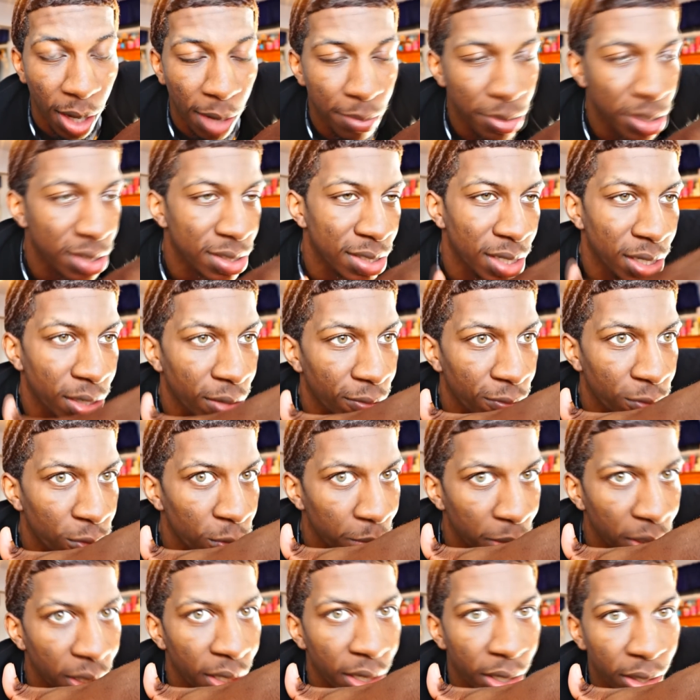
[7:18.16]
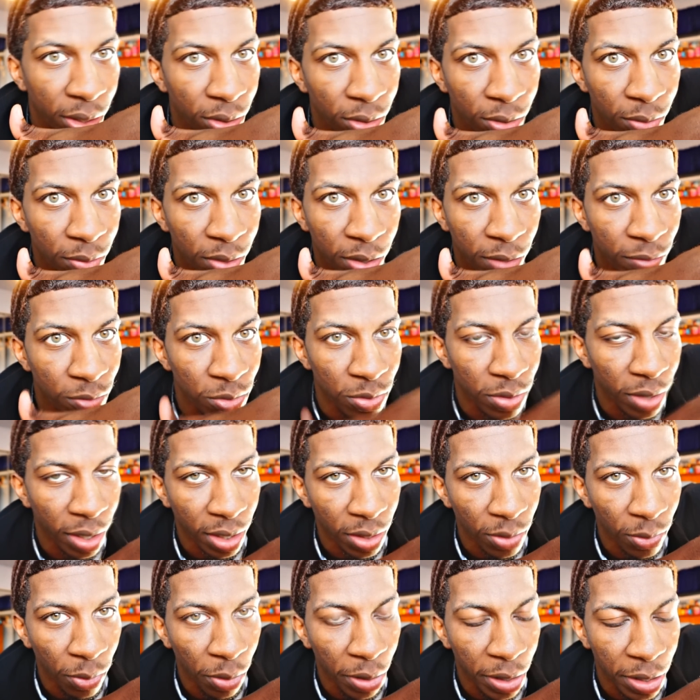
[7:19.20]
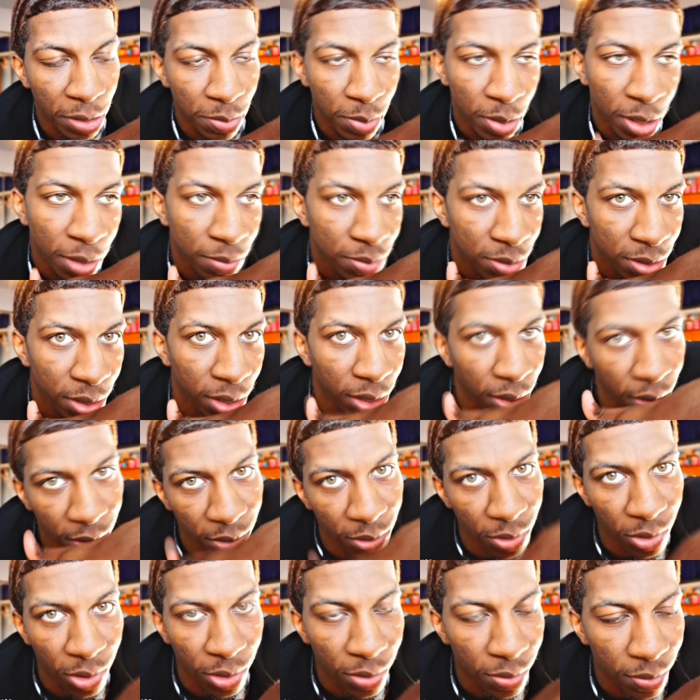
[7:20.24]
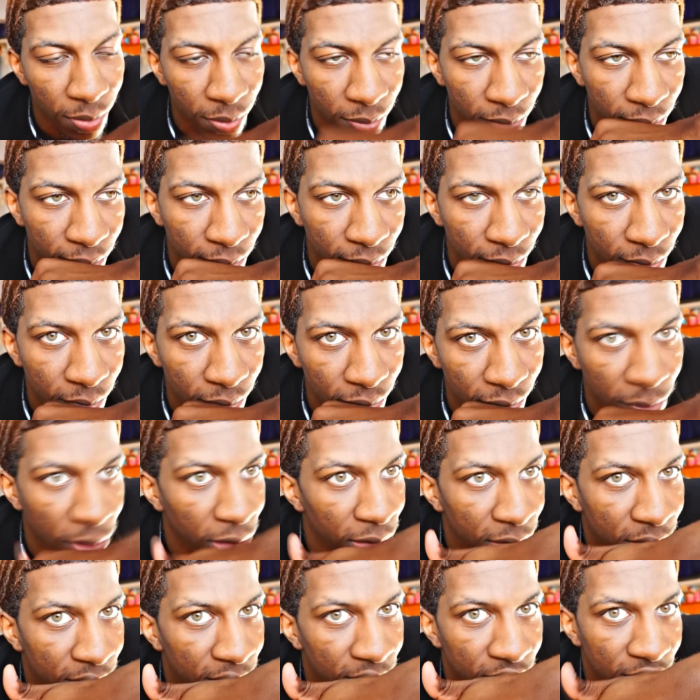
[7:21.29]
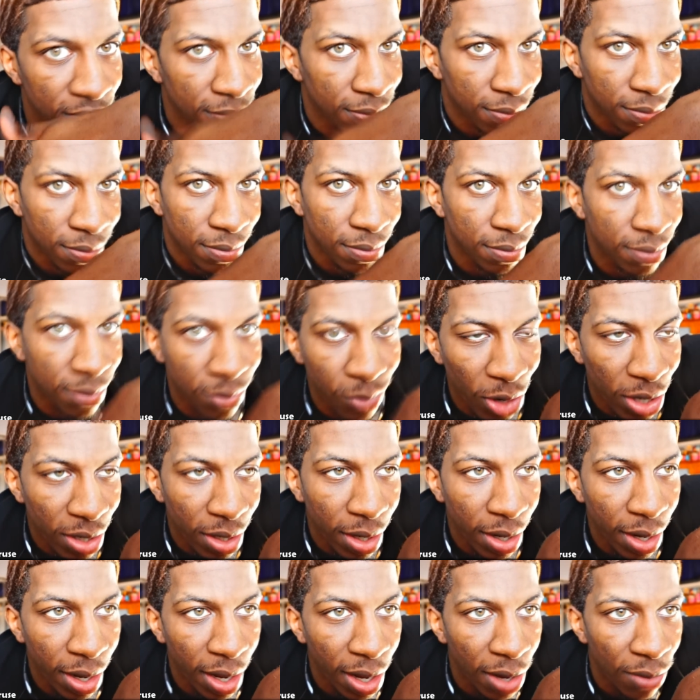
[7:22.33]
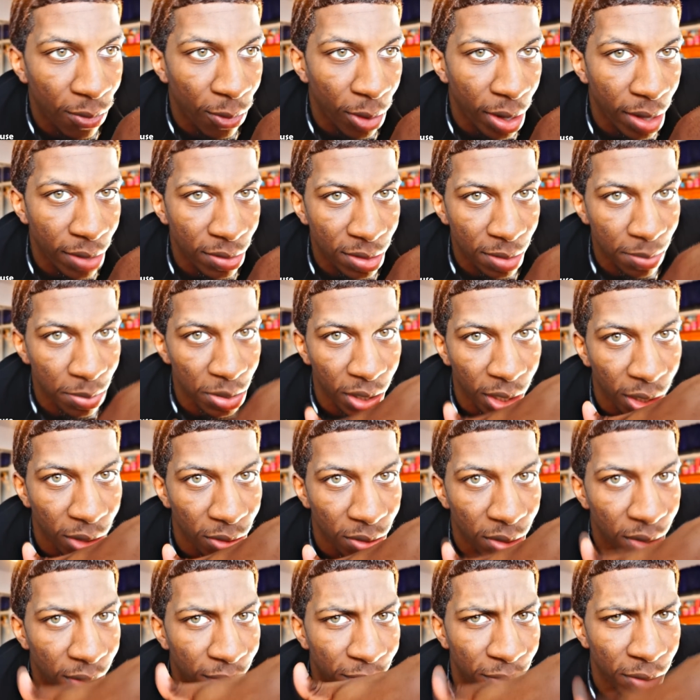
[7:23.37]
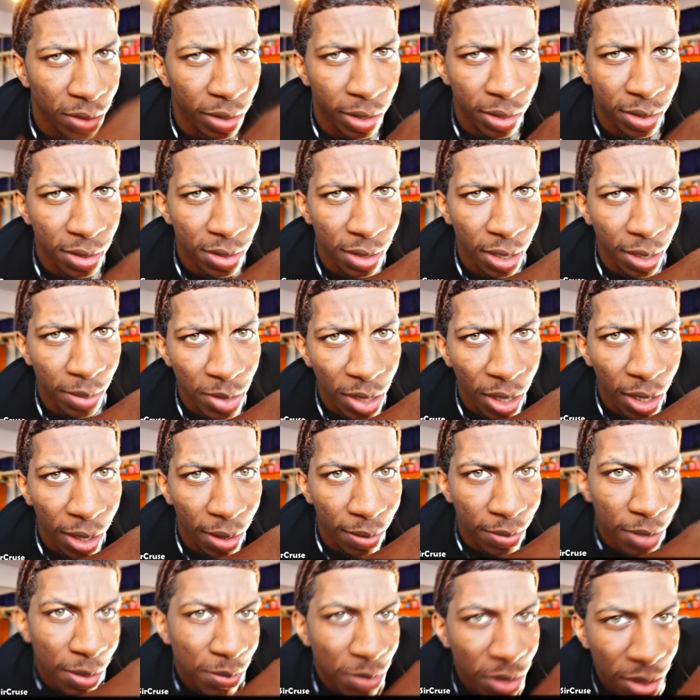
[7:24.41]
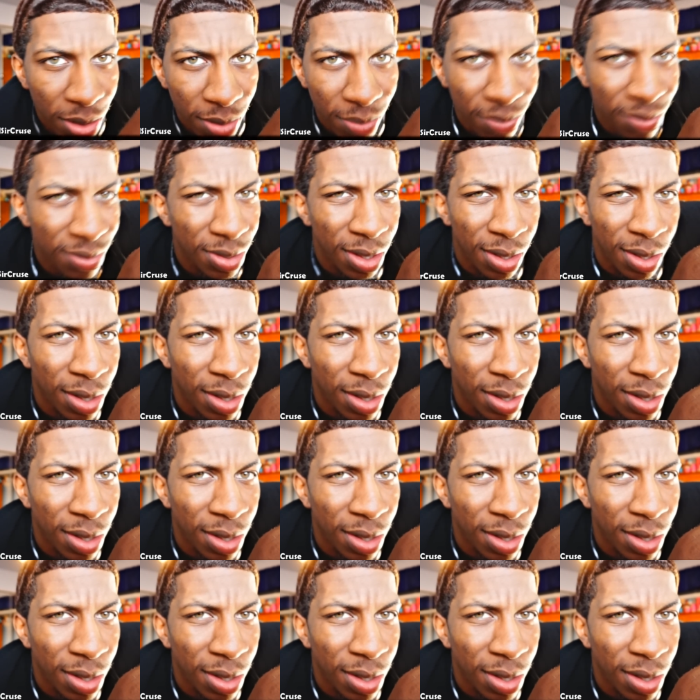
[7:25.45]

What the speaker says: I'm not saying if you're big or whatever you can't get waves, but I'm saying, you know, just to, why not have waves and be healthy and fit at the same time? I mean,